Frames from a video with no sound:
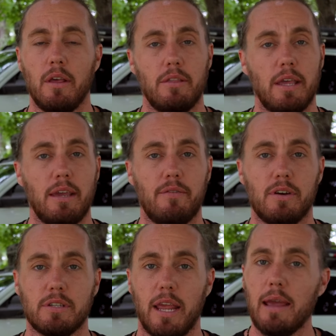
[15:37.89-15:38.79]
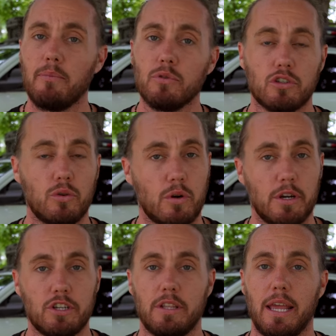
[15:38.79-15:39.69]
They give us ample
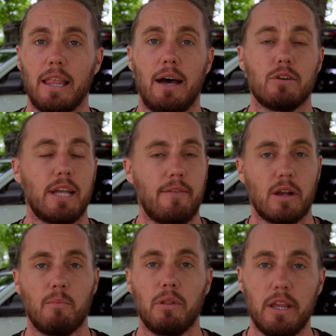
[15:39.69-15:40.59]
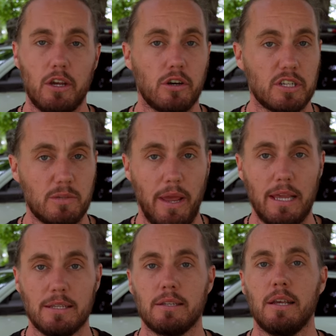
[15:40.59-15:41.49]
storage. They allow us to have a complete cook
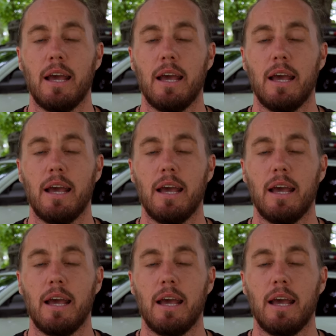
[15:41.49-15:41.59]
space.